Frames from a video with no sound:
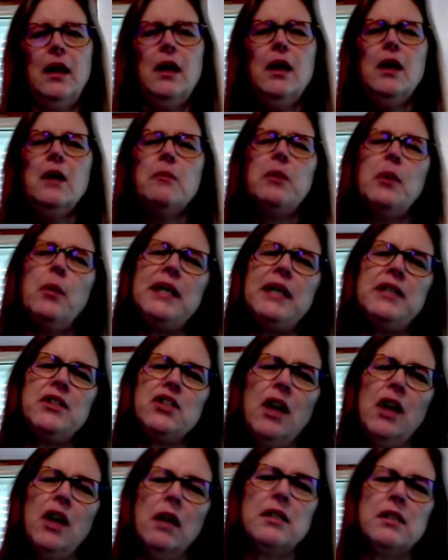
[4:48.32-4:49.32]
But when
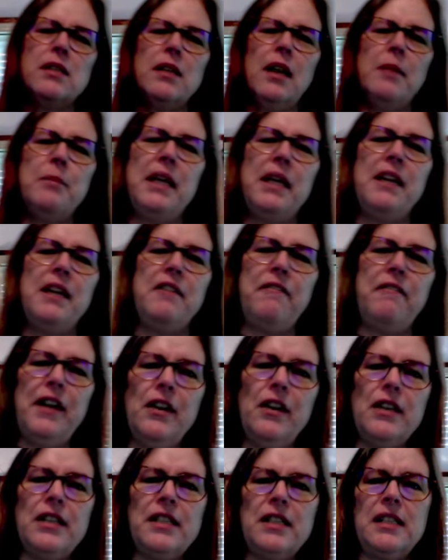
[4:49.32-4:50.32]
John saw many
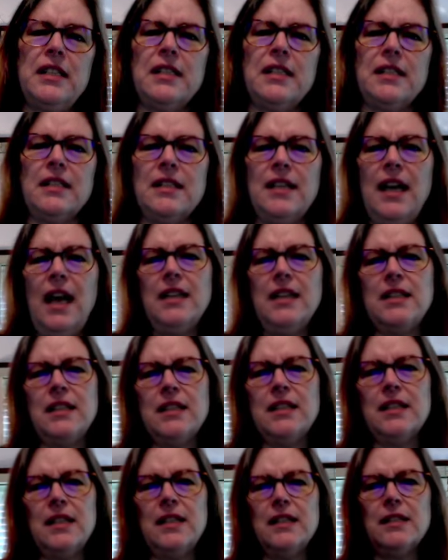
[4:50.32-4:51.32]
Pharisees and
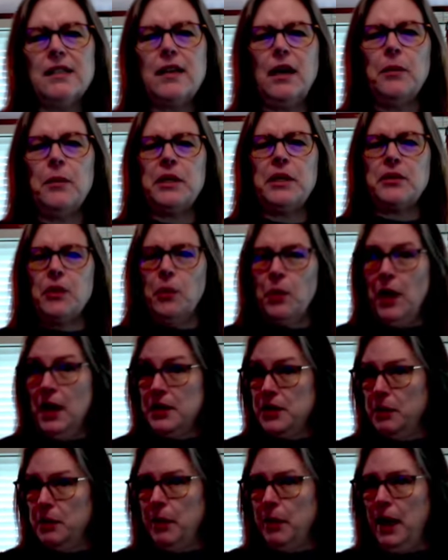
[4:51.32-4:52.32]
Sadducees coming to watch
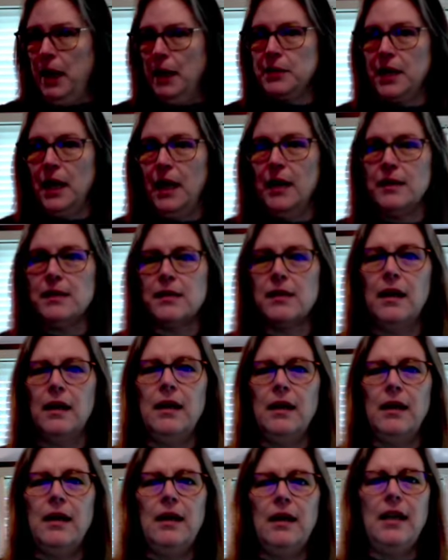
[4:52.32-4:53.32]
him baptize,
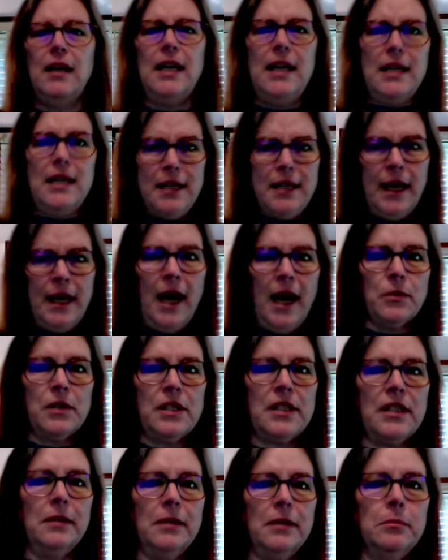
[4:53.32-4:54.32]
he
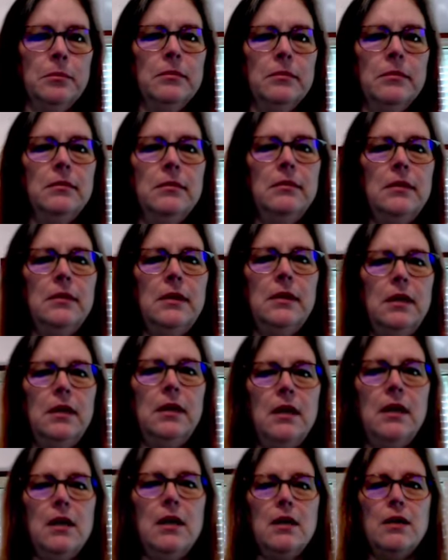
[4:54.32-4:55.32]
denounced them.
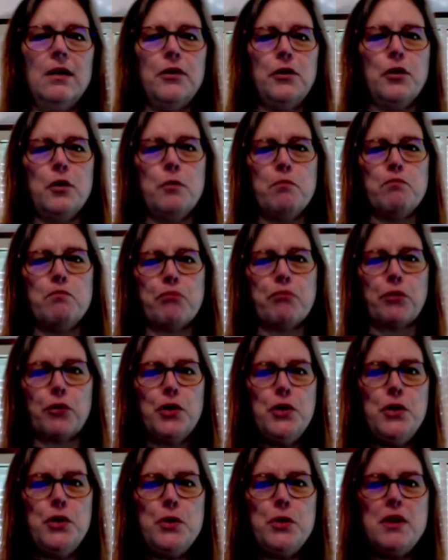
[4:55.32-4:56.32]
You
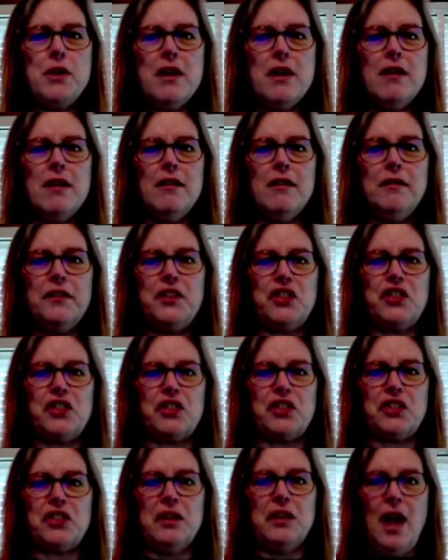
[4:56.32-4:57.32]
brood of
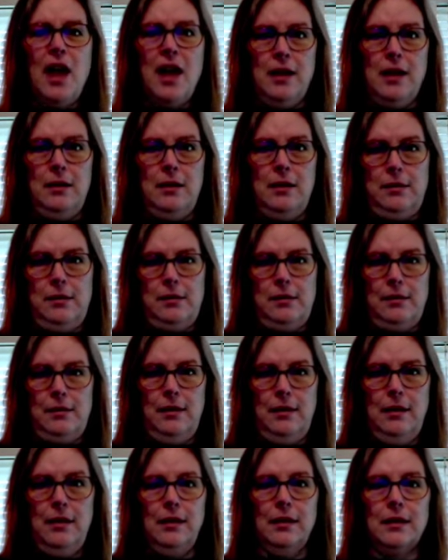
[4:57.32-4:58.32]
snakes,
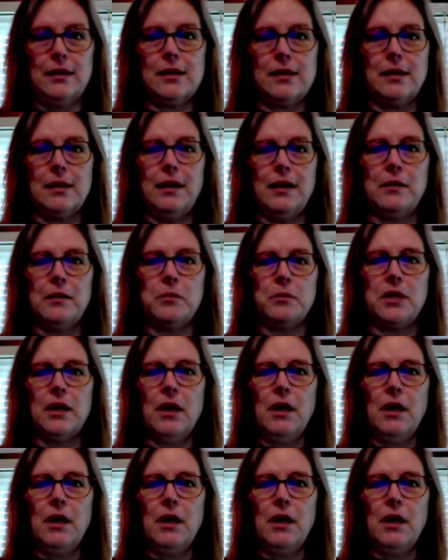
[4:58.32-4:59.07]
he exclaimed.